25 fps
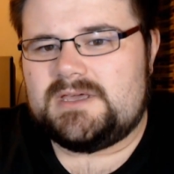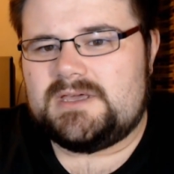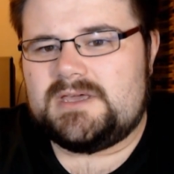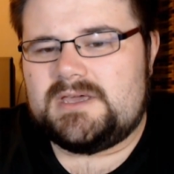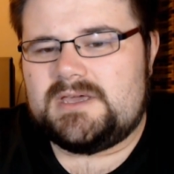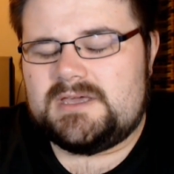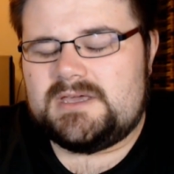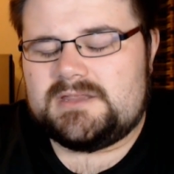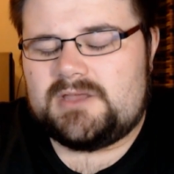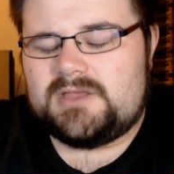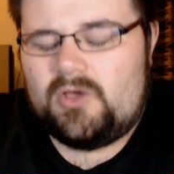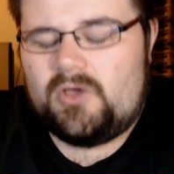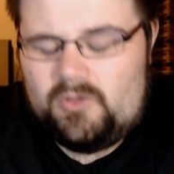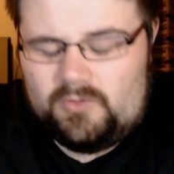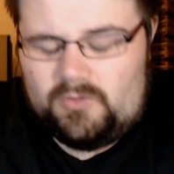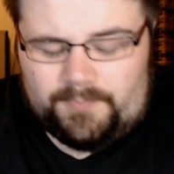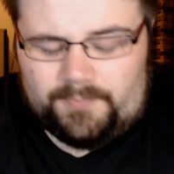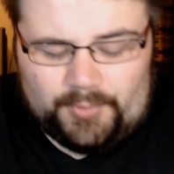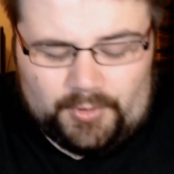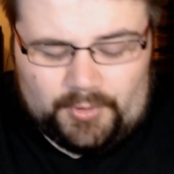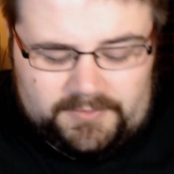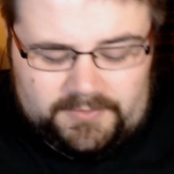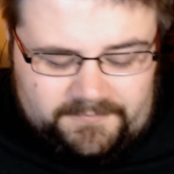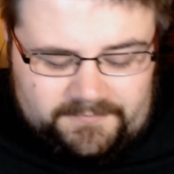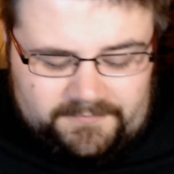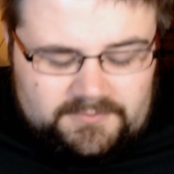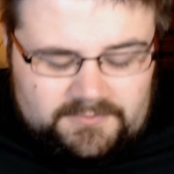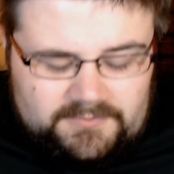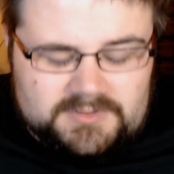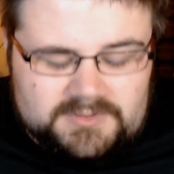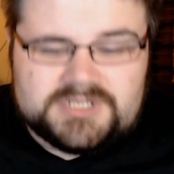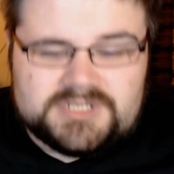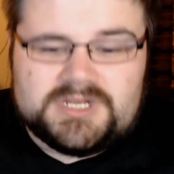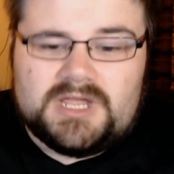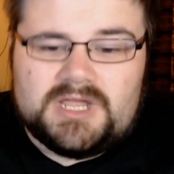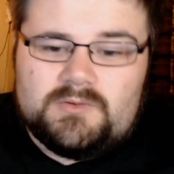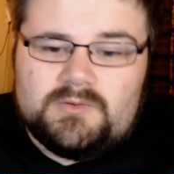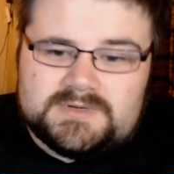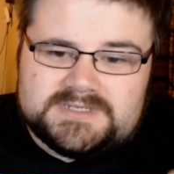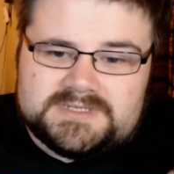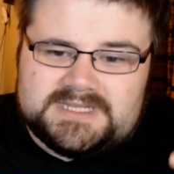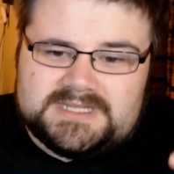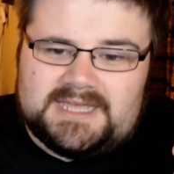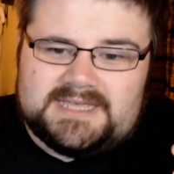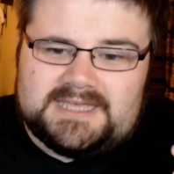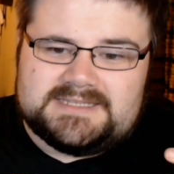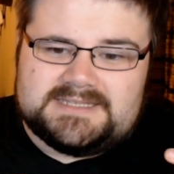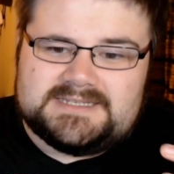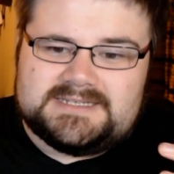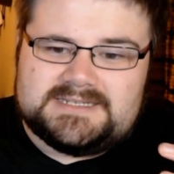The whole point through the show was
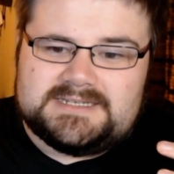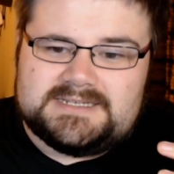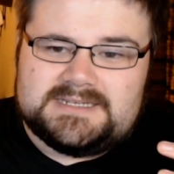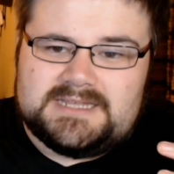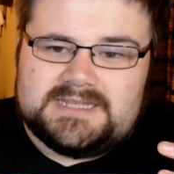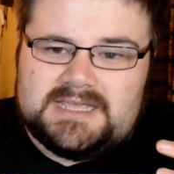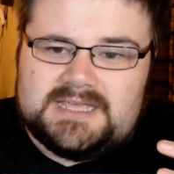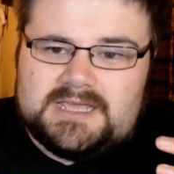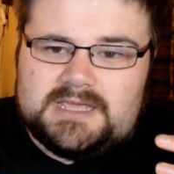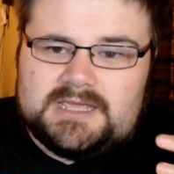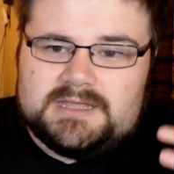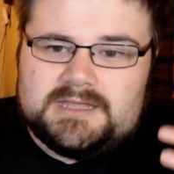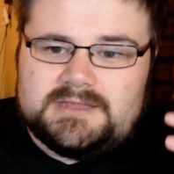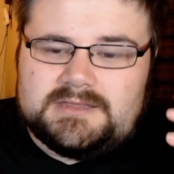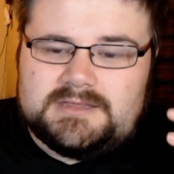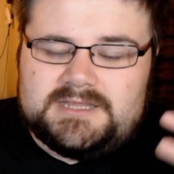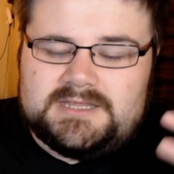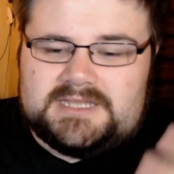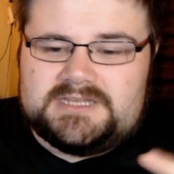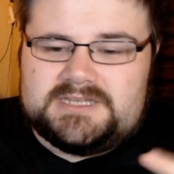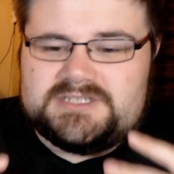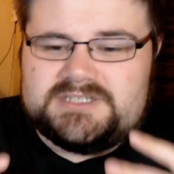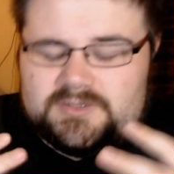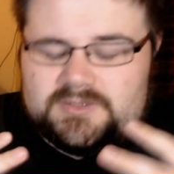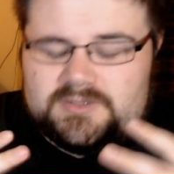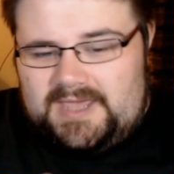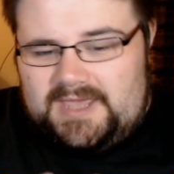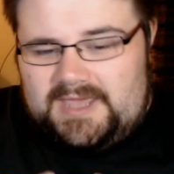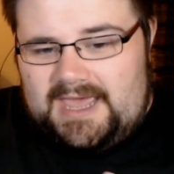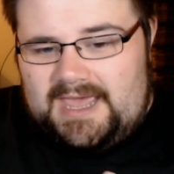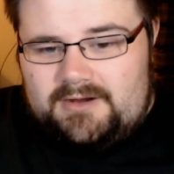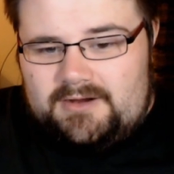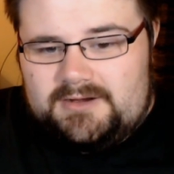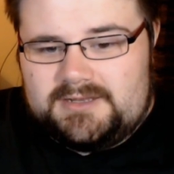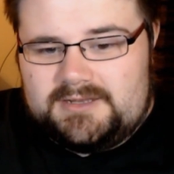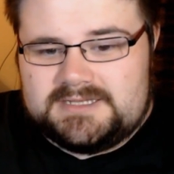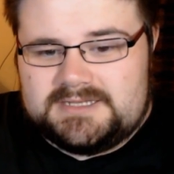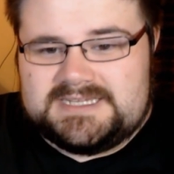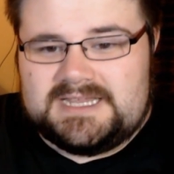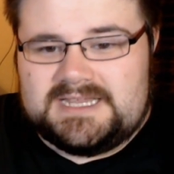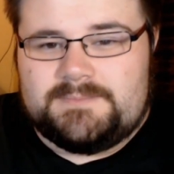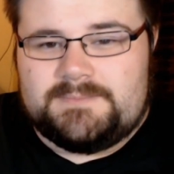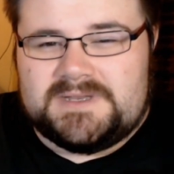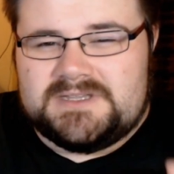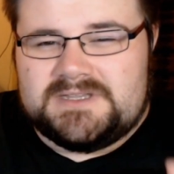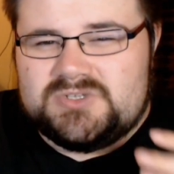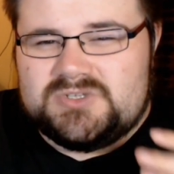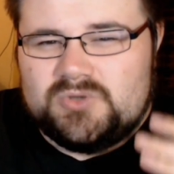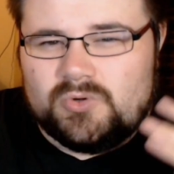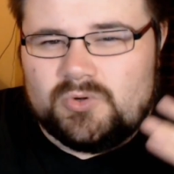that these two characters had
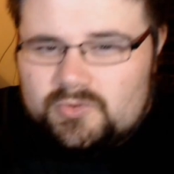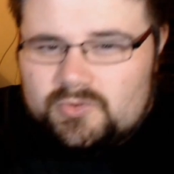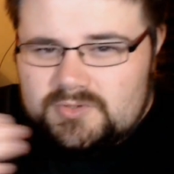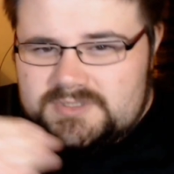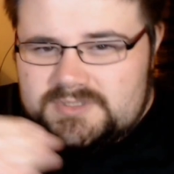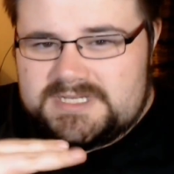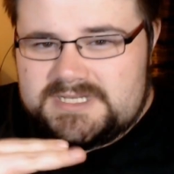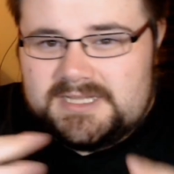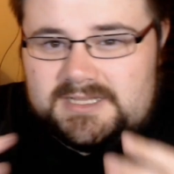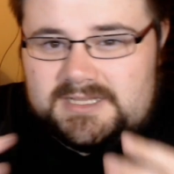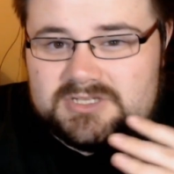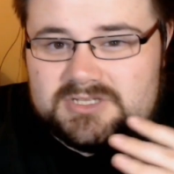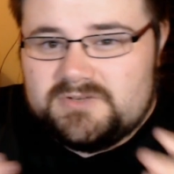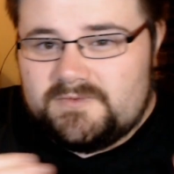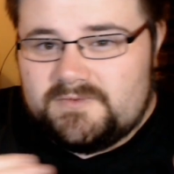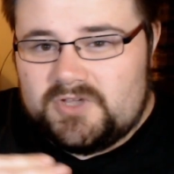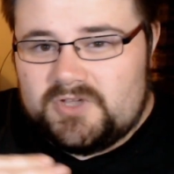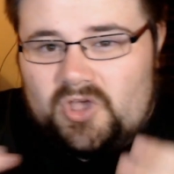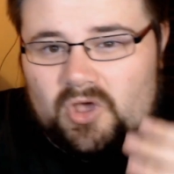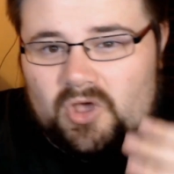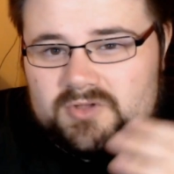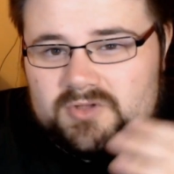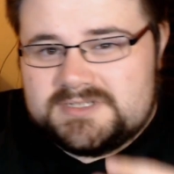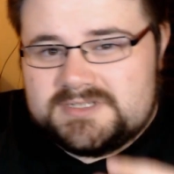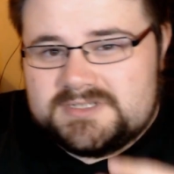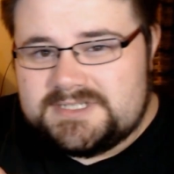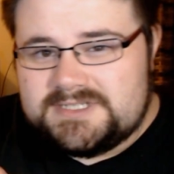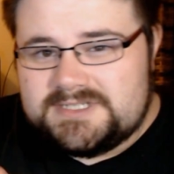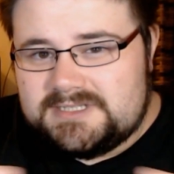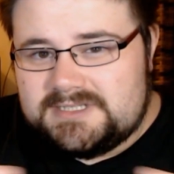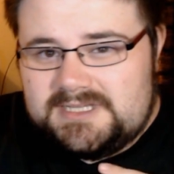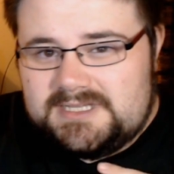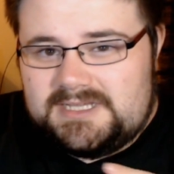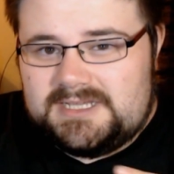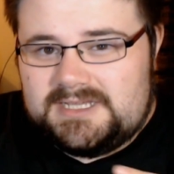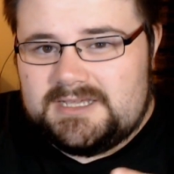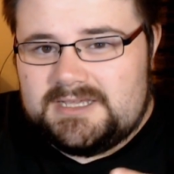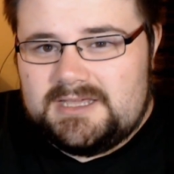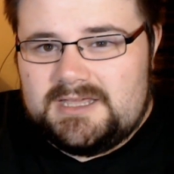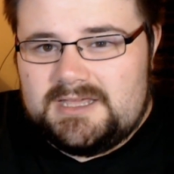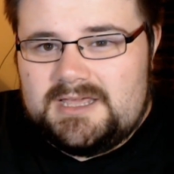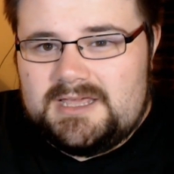been taunting each other constantly.